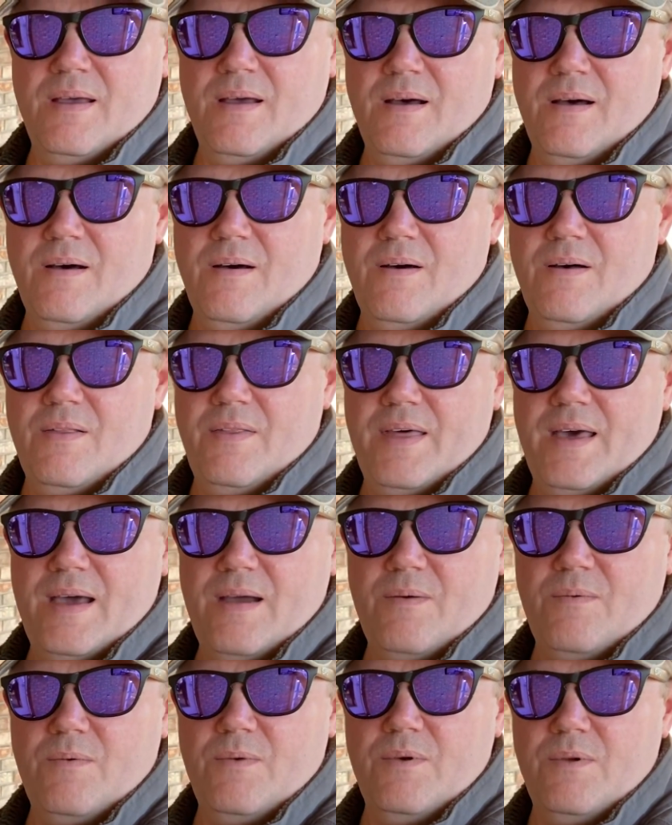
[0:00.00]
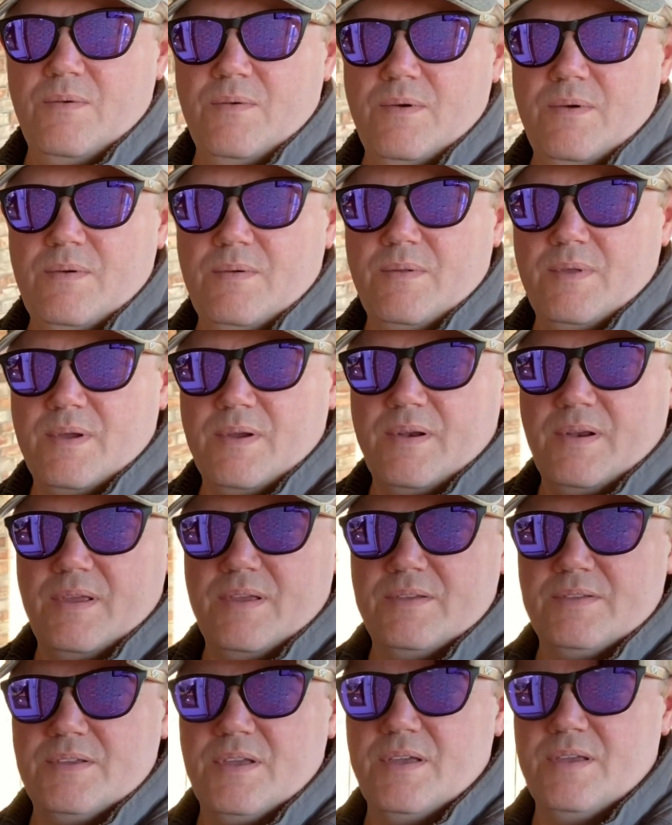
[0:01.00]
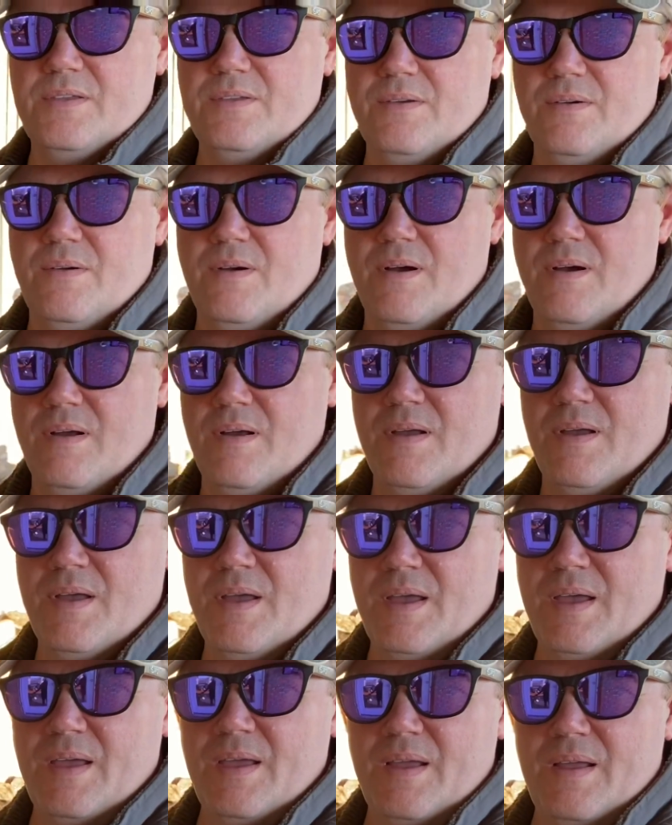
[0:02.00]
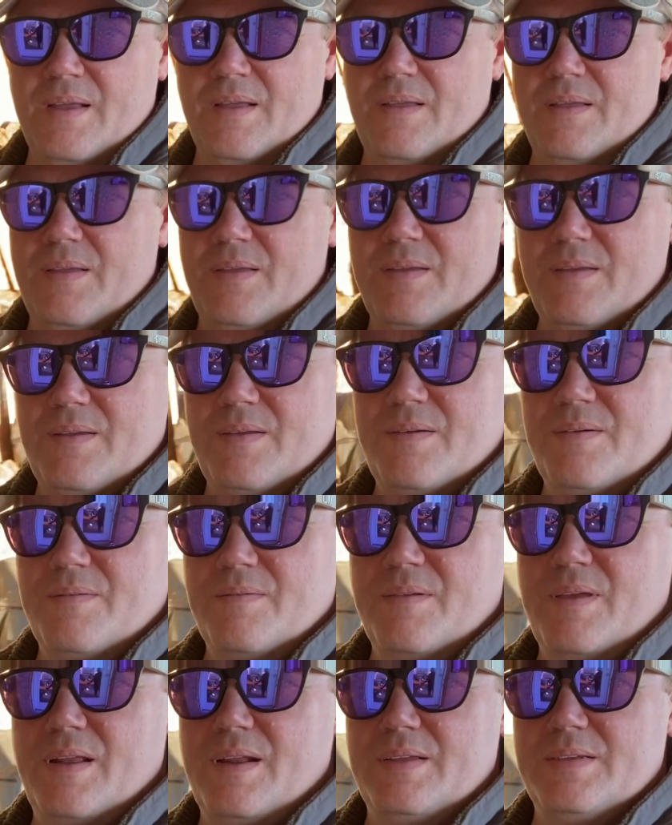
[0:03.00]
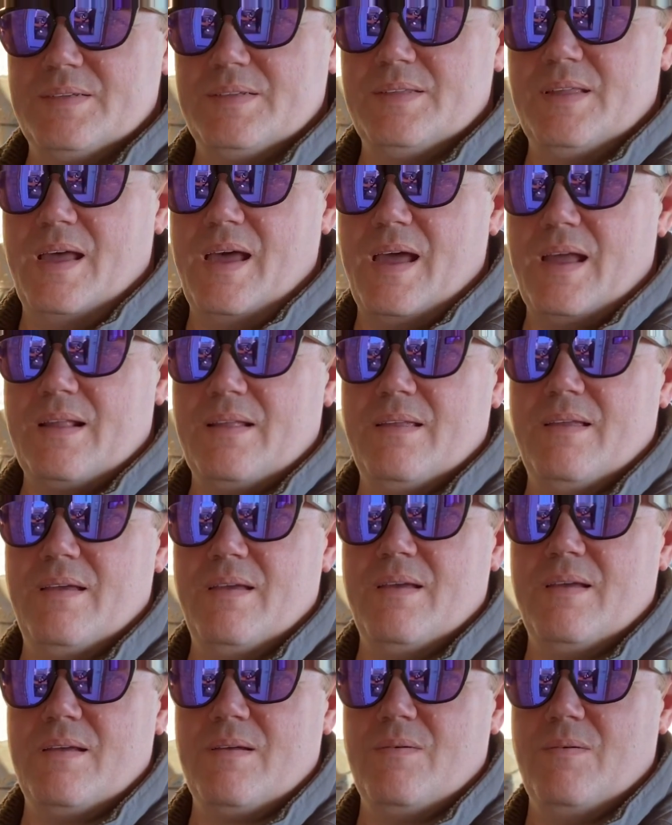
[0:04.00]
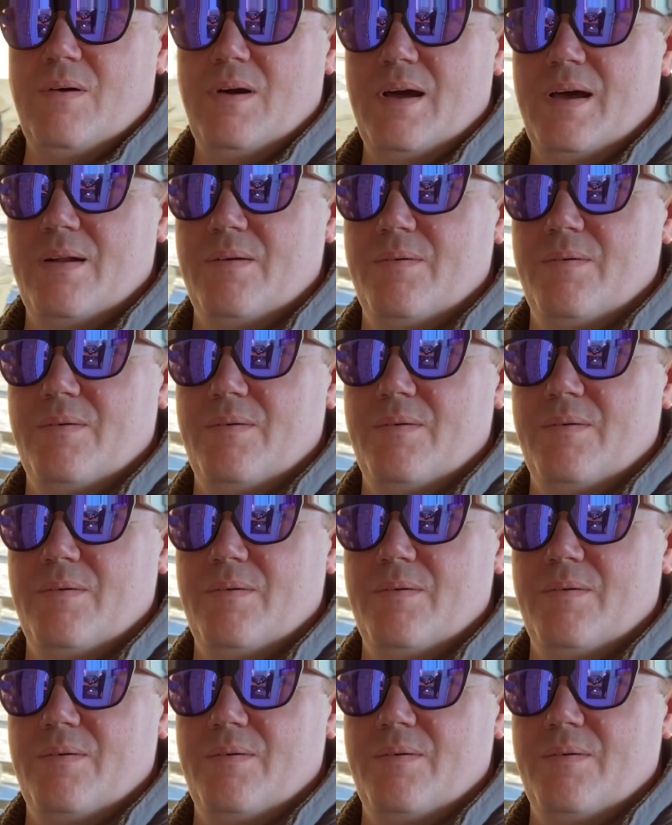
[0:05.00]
all that wood, whoa, there it is. So, got it stacked quite a